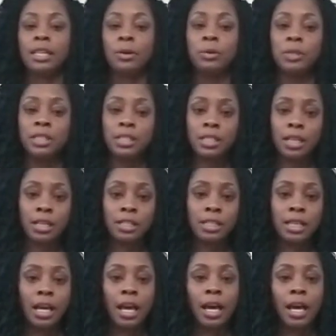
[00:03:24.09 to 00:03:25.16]
They would discuss
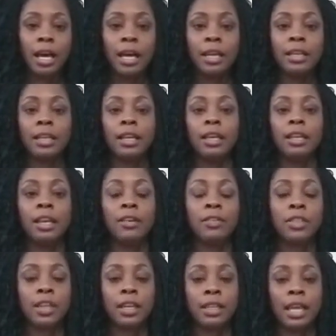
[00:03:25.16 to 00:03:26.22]
God and
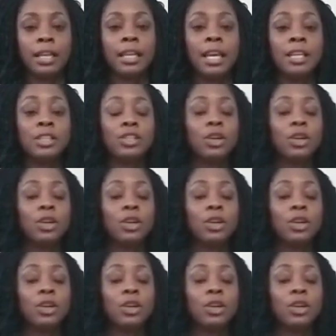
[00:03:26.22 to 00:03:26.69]
everything like that.